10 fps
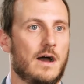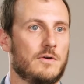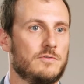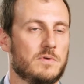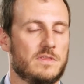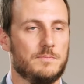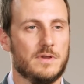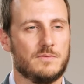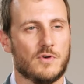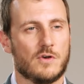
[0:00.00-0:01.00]
I was with a
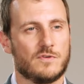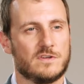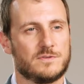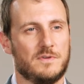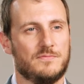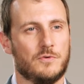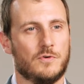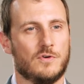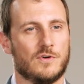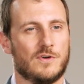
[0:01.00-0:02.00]
big brokerage
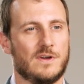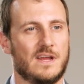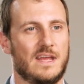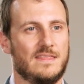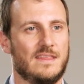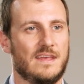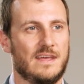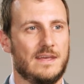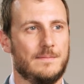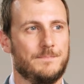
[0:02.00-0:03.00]
before and
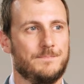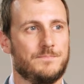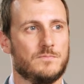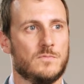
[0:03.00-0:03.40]
then